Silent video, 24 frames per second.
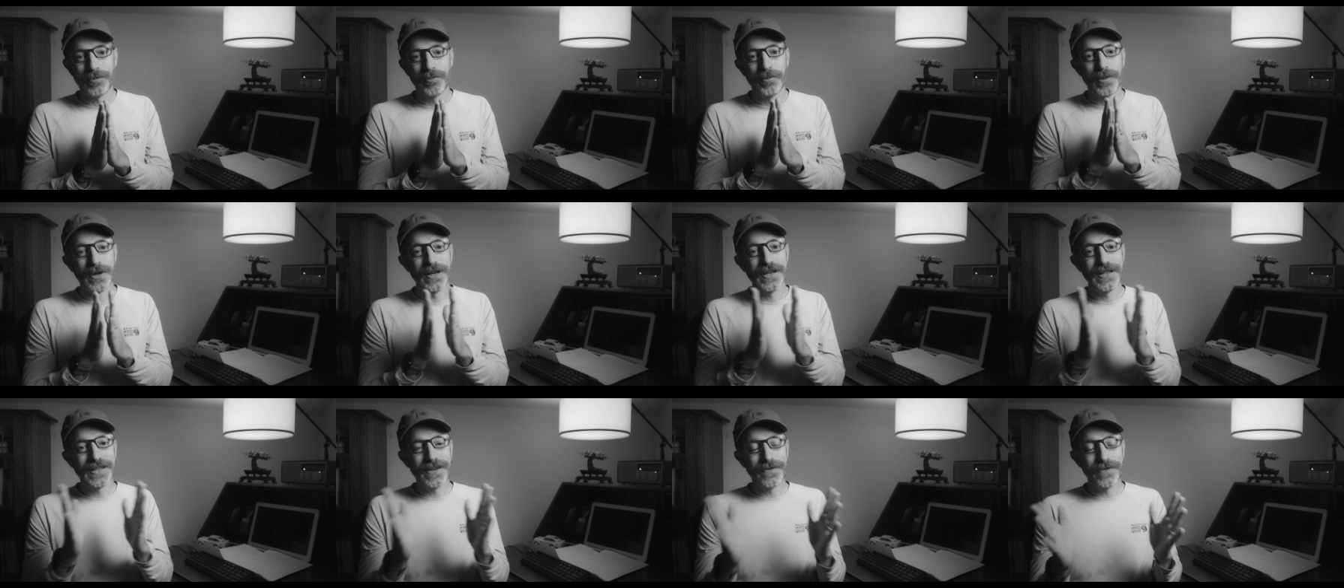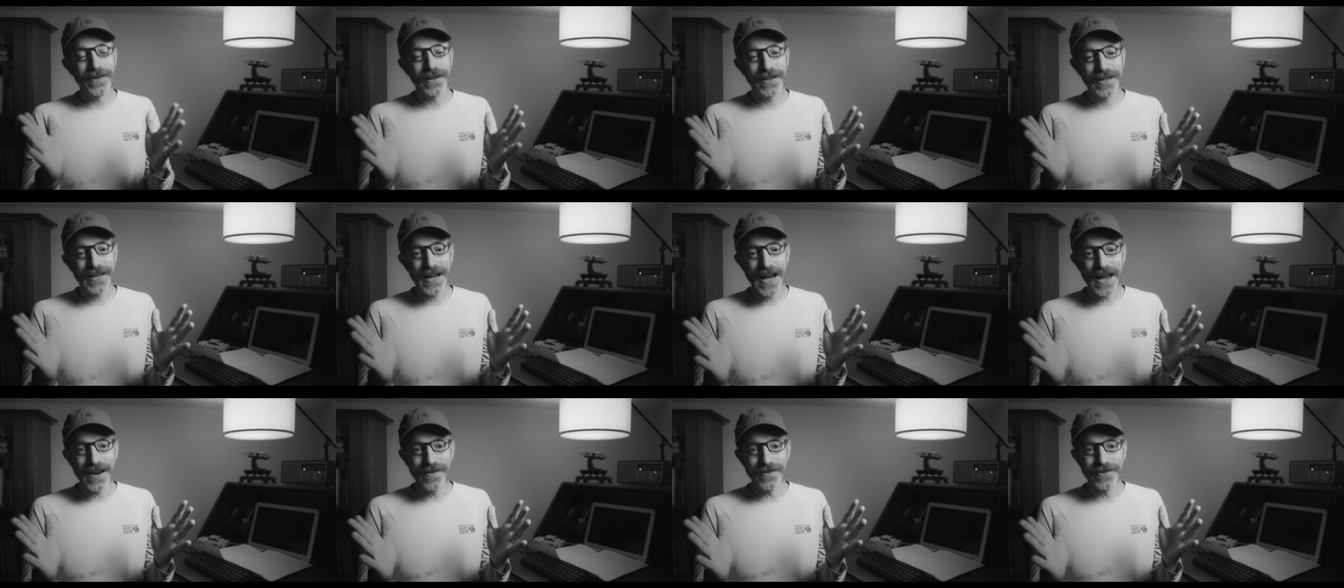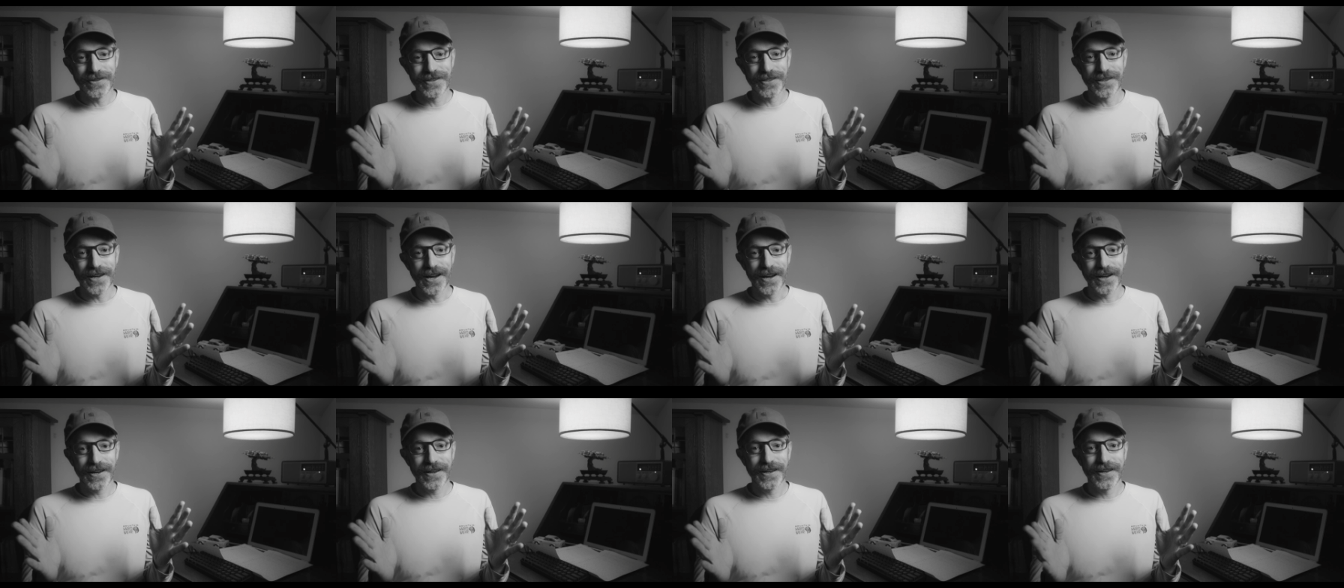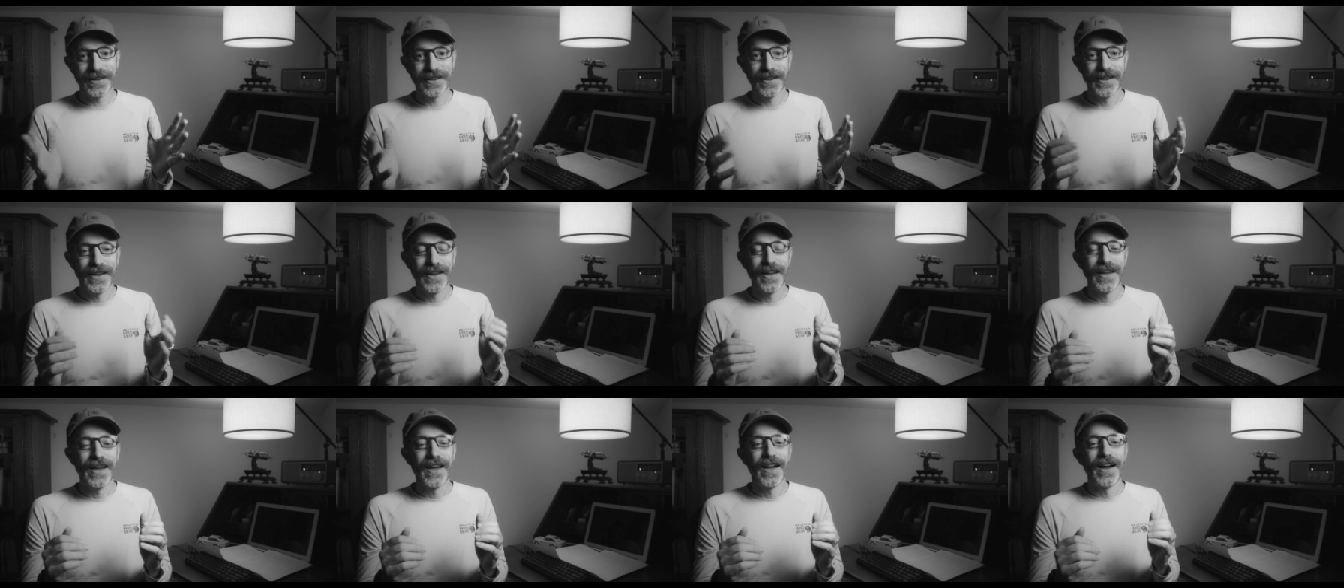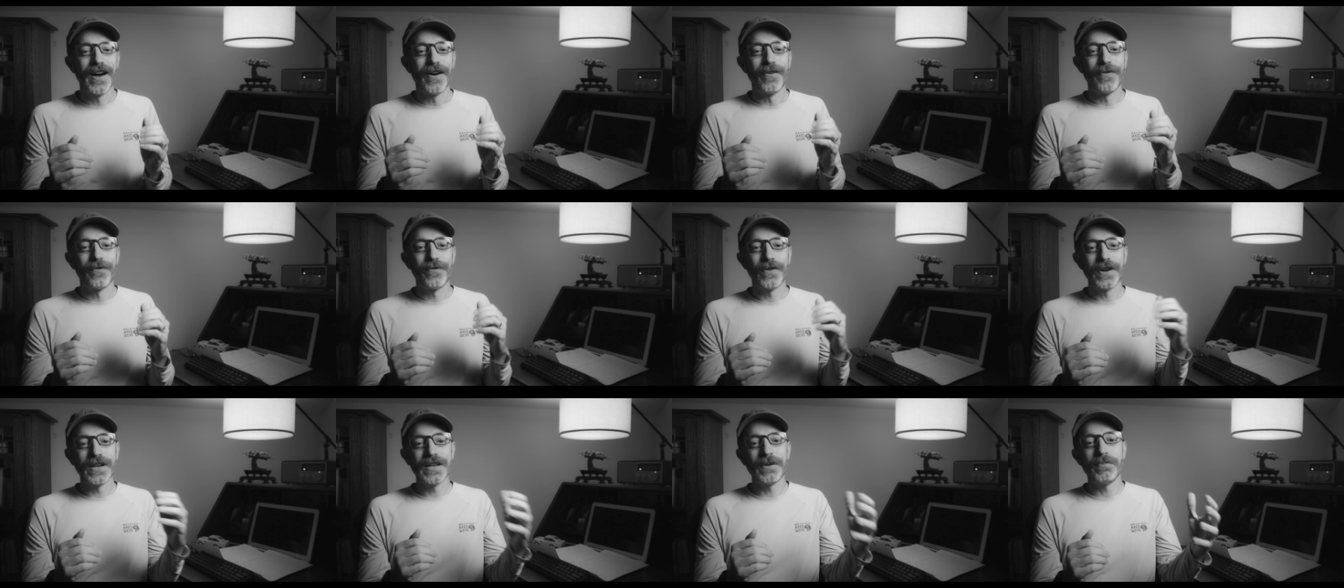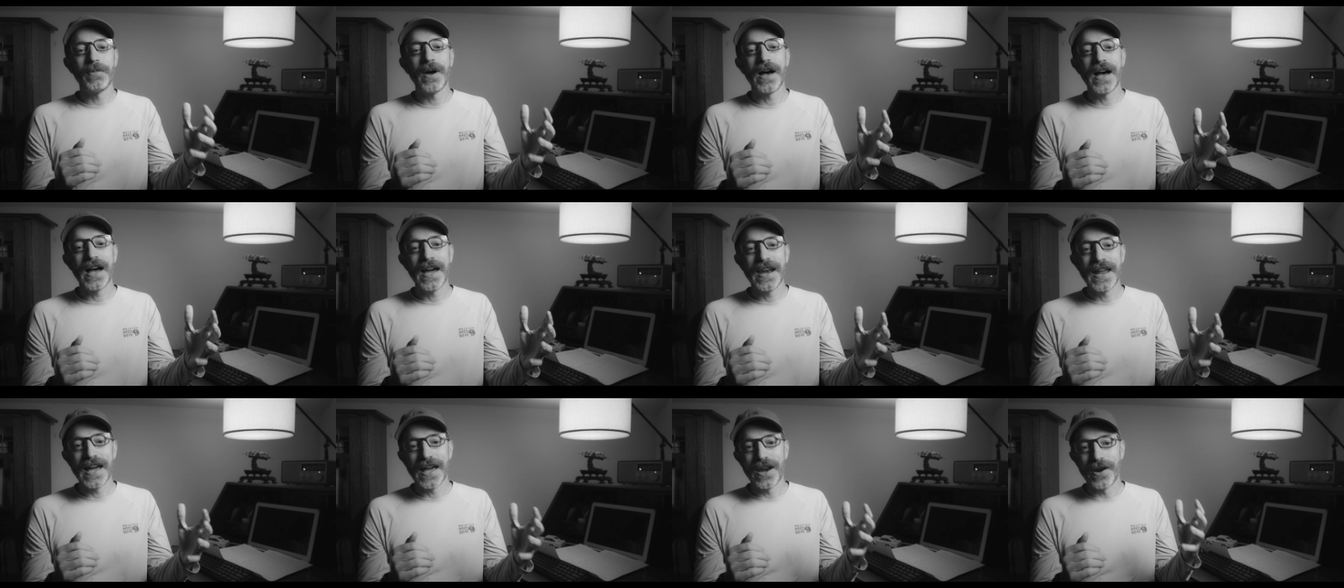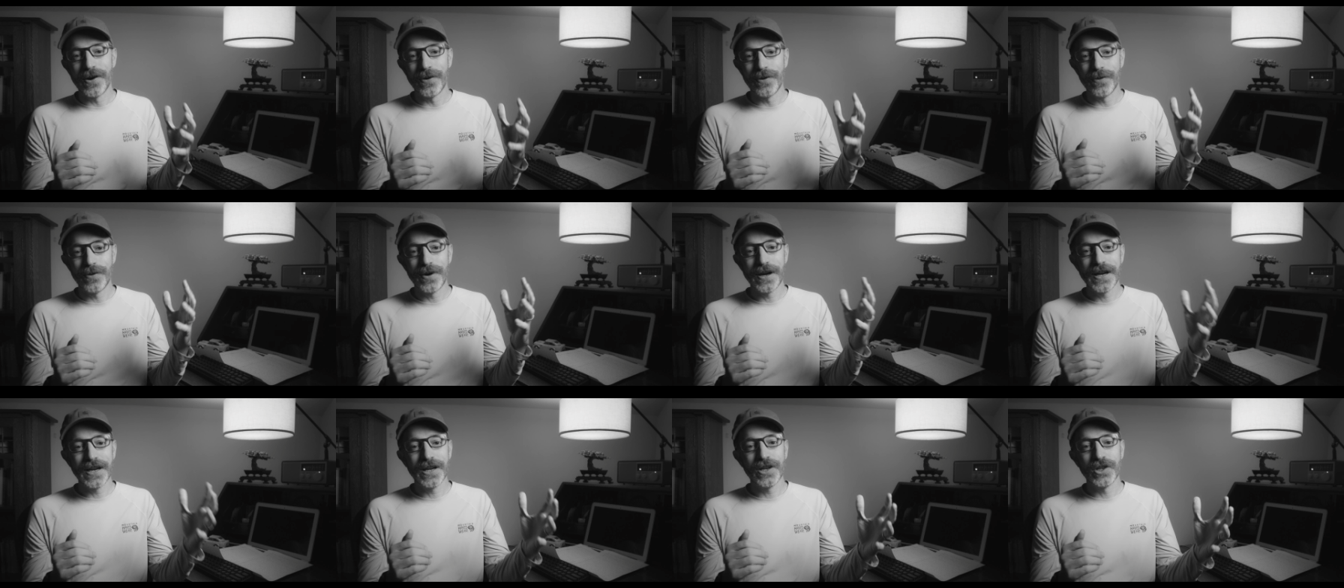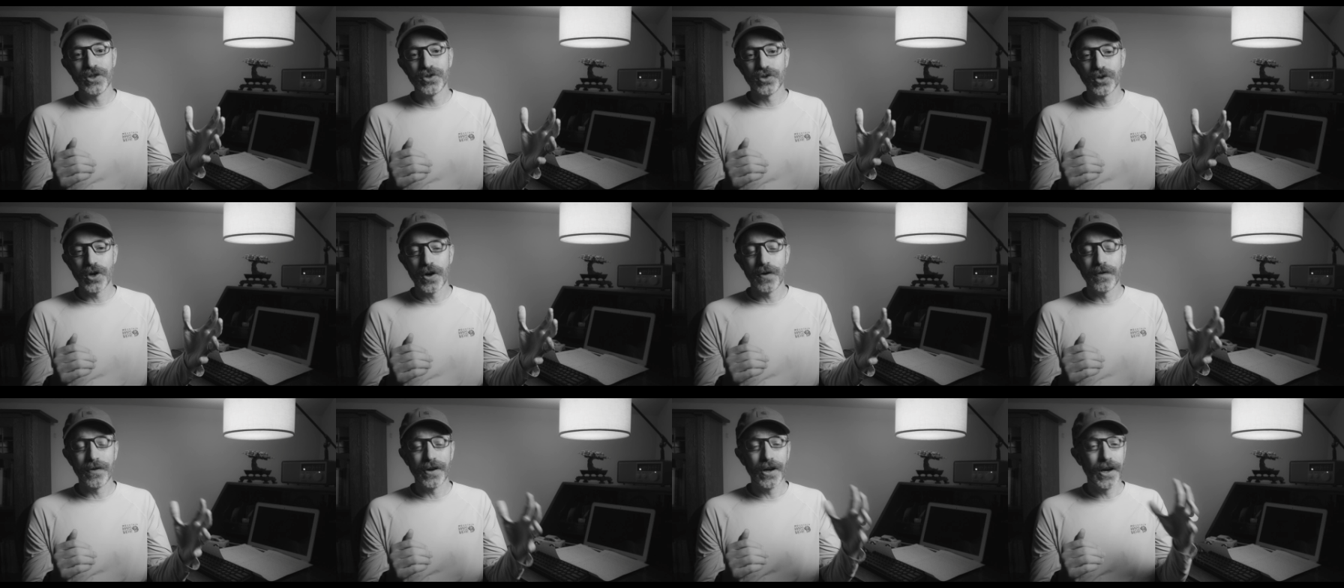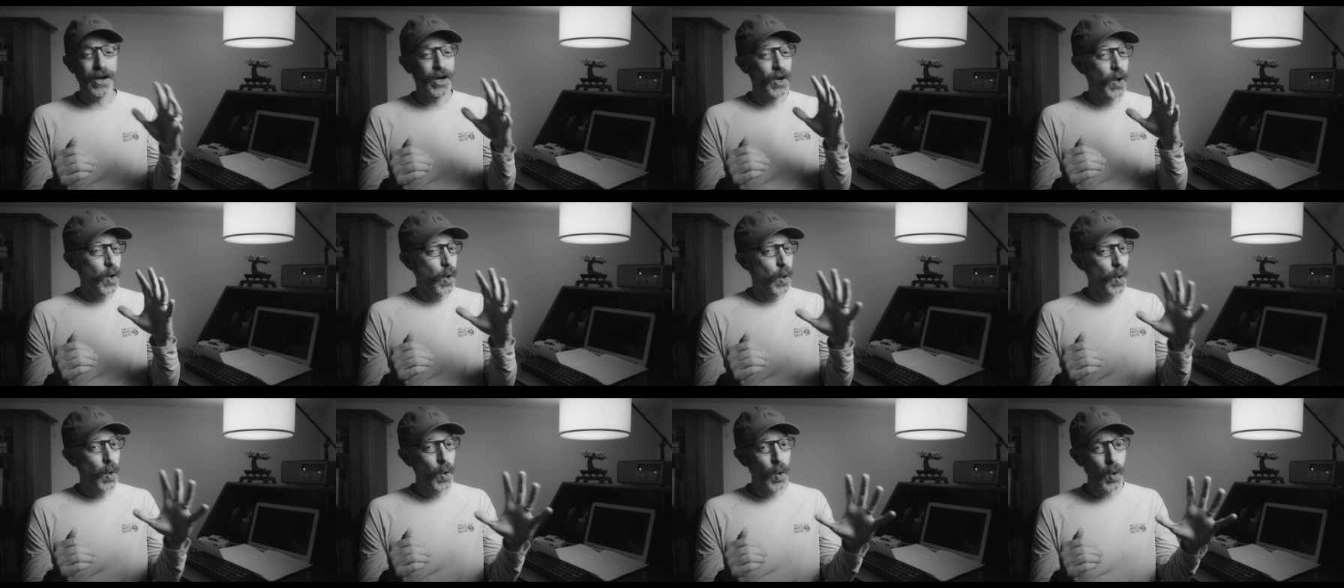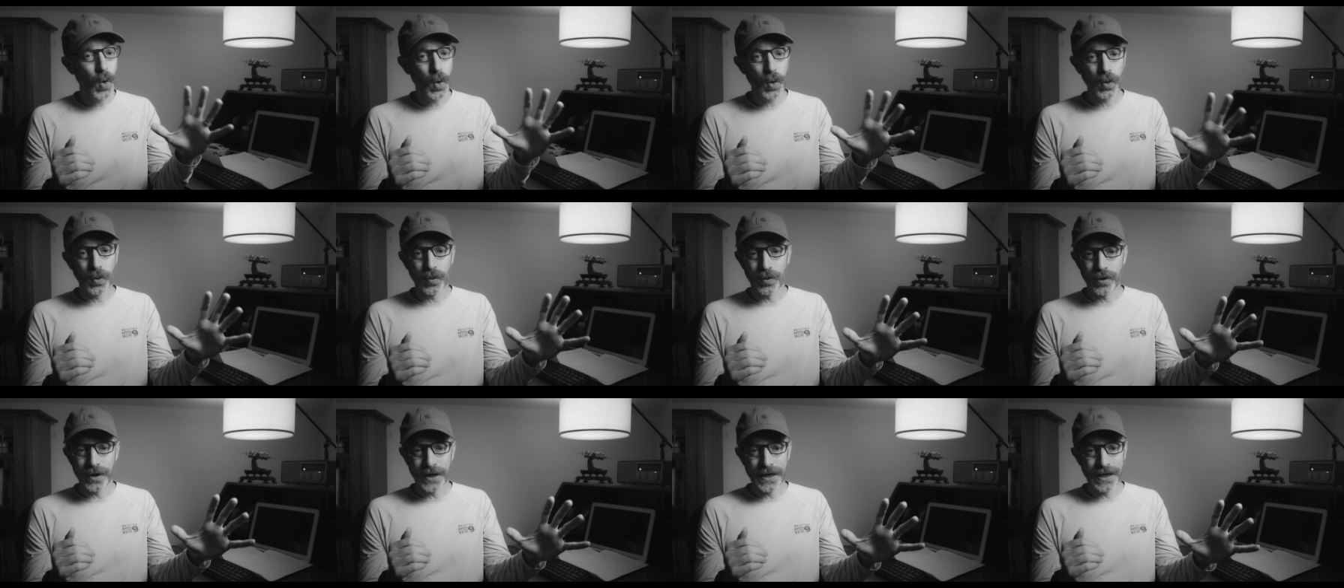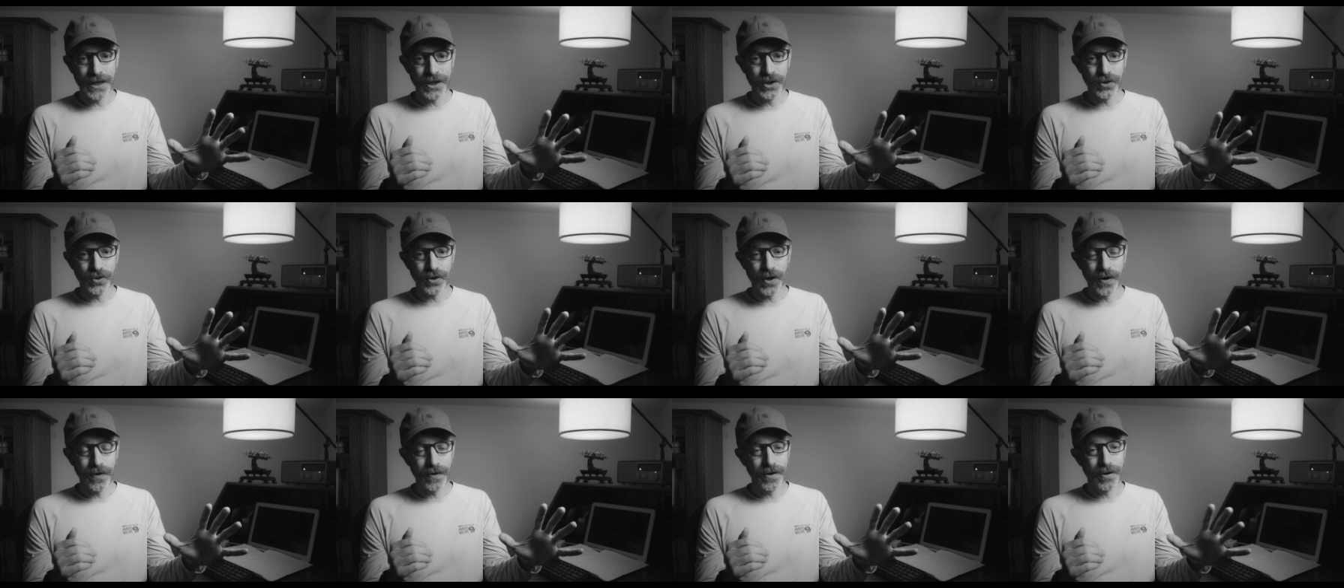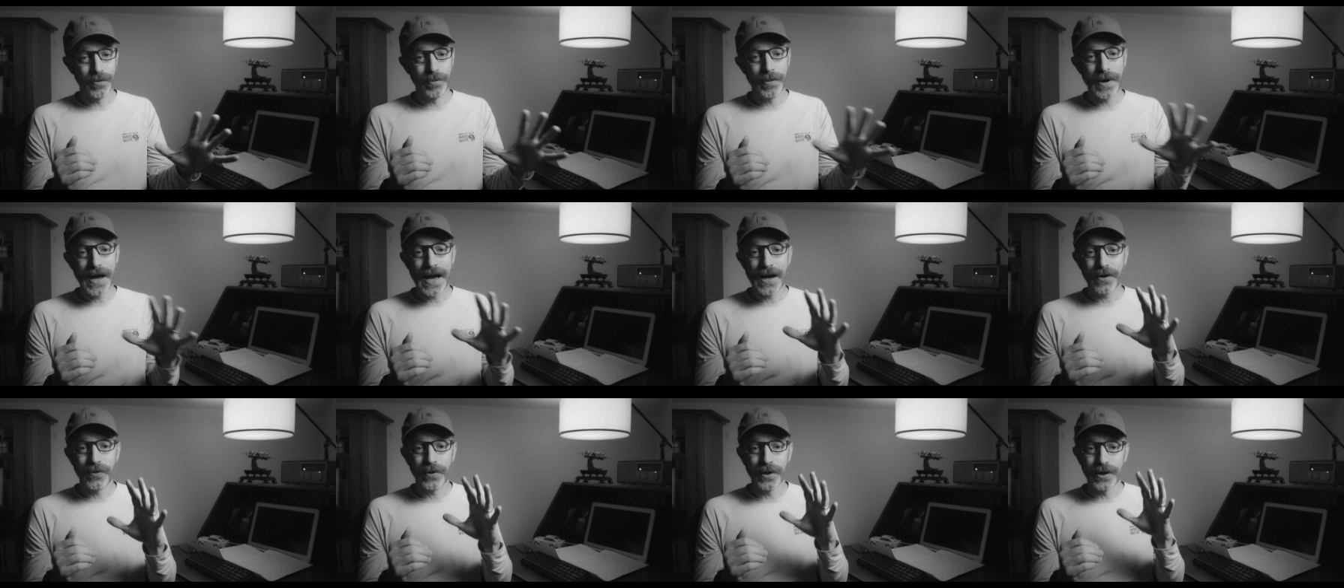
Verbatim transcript: but a different kind of stuck. A friend of mine had a Range Rover, an old Range Rover, back